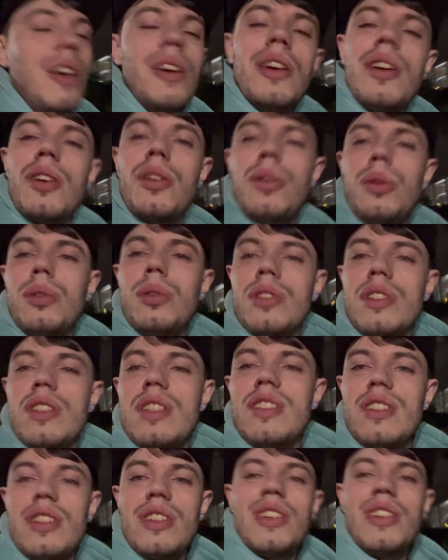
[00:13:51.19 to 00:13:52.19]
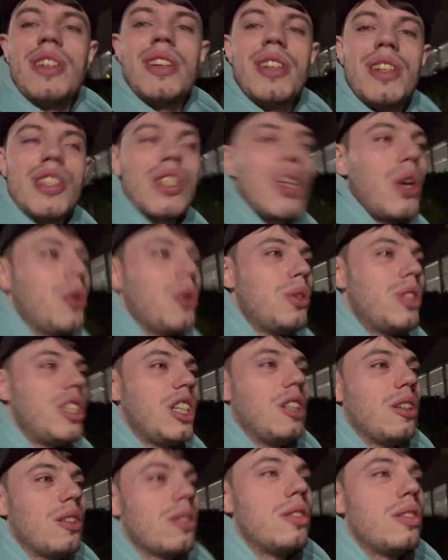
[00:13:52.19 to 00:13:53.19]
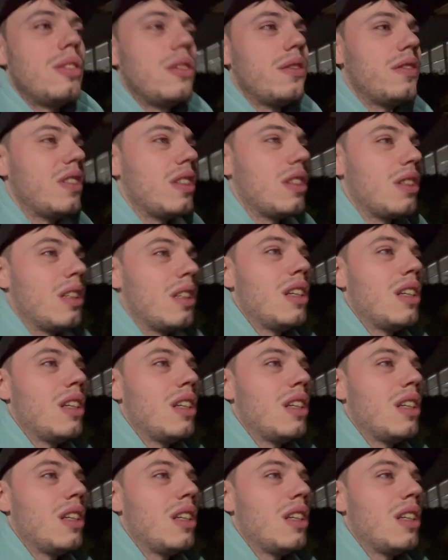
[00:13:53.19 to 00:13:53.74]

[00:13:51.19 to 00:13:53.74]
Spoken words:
of course, it's an OG Honda of a